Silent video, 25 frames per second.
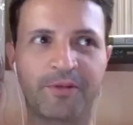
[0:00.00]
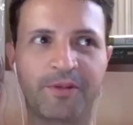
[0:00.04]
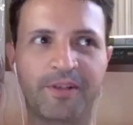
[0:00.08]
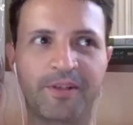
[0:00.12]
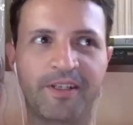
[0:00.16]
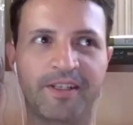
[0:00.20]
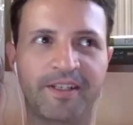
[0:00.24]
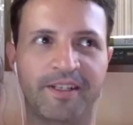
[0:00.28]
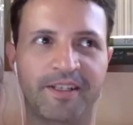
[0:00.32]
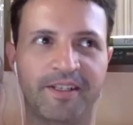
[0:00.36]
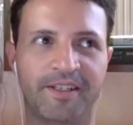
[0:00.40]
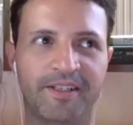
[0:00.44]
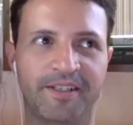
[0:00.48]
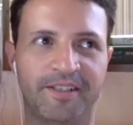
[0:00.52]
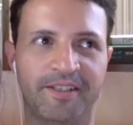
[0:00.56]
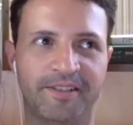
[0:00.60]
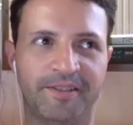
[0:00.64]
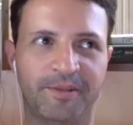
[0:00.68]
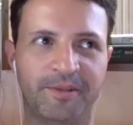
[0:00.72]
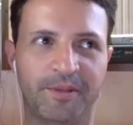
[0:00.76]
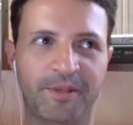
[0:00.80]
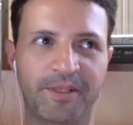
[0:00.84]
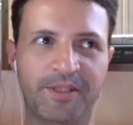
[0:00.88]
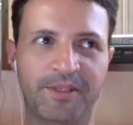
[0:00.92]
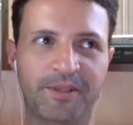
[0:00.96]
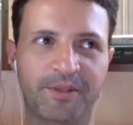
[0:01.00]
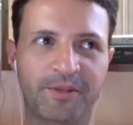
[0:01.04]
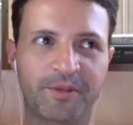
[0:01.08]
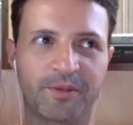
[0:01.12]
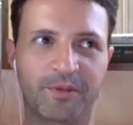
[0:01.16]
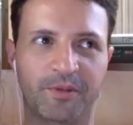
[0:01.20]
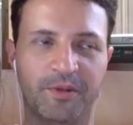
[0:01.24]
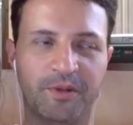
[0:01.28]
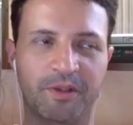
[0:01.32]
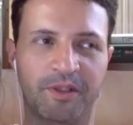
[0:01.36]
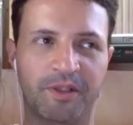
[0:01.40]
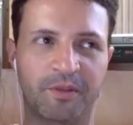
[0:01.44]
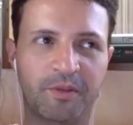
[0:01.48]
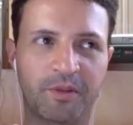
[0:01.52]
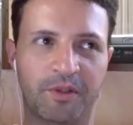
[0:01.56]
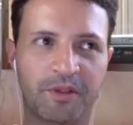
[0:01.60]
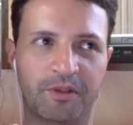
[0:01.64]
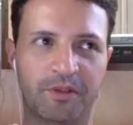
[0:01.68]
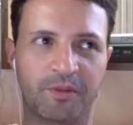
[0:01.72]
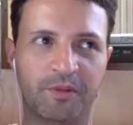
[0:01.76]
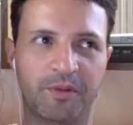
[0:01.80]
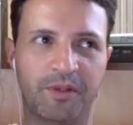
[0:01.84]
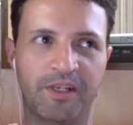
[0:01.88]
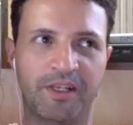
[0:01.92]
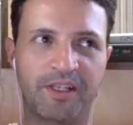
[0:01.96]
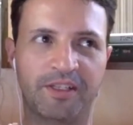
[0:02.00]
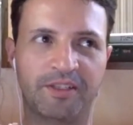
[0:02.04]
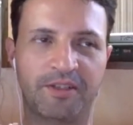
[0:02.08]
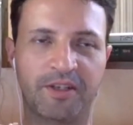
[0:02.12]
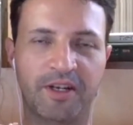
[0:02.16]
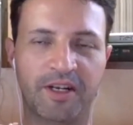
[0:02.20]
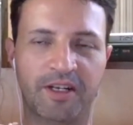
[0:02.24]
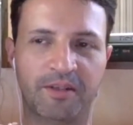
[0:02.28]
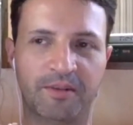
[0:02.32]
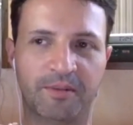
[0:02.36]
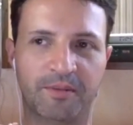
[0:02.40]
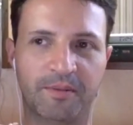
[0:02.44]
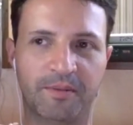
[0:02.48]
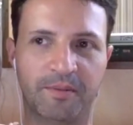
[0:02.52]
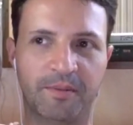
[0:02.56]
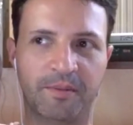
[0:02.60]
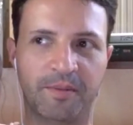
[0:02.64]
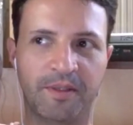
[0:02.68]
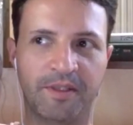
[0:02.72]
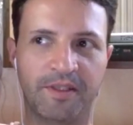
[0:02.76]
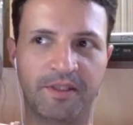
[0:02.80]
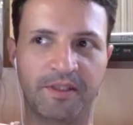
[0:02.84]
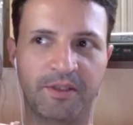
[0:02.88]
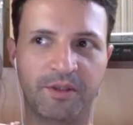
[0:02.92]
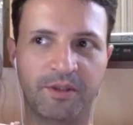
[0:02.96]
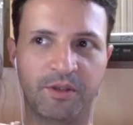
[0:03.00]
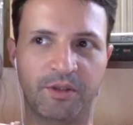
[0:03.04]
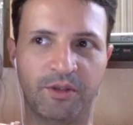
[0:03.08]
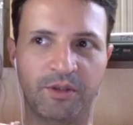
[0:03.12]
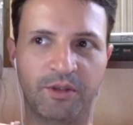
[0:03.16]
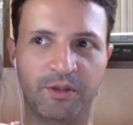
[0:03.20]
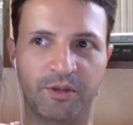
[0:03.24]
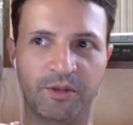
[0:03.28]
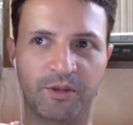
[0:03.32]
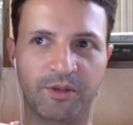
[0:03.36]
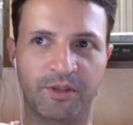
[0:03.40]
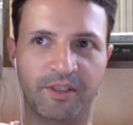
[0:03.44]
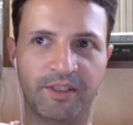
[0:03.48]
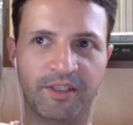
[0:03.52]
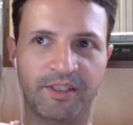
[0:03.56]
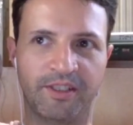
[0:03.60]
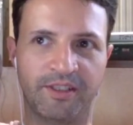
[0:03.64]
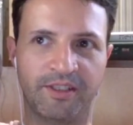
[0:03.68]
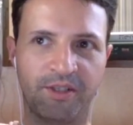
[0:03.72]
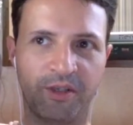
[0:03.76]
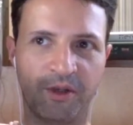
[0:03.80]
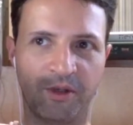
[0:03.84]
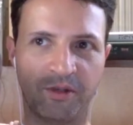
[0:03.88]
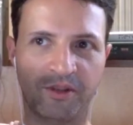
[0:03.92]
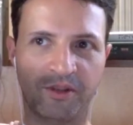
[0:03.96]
the reasons of what really attracted me to you is your